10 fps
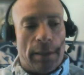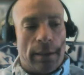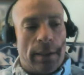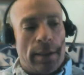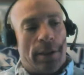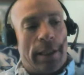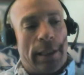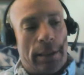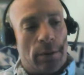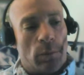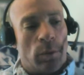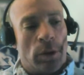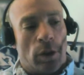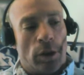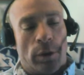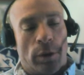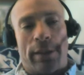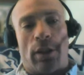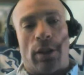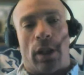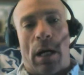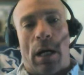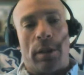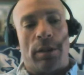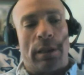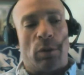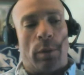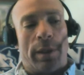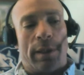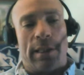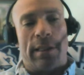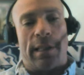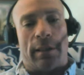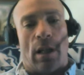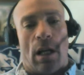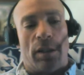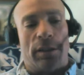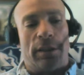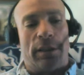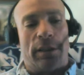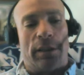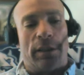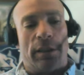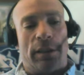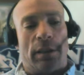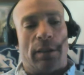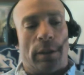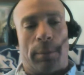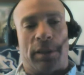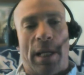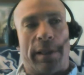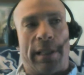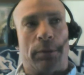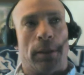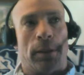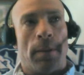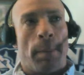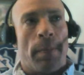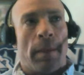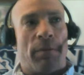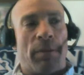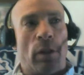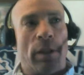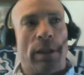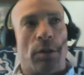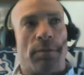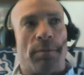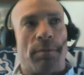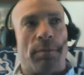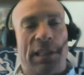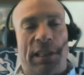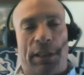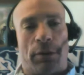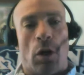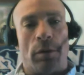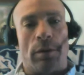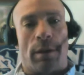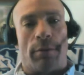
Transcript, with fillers: the other thing you know, you and I talked about was even with this technology of doing upstream bandwidth capture, if it only goes 0 to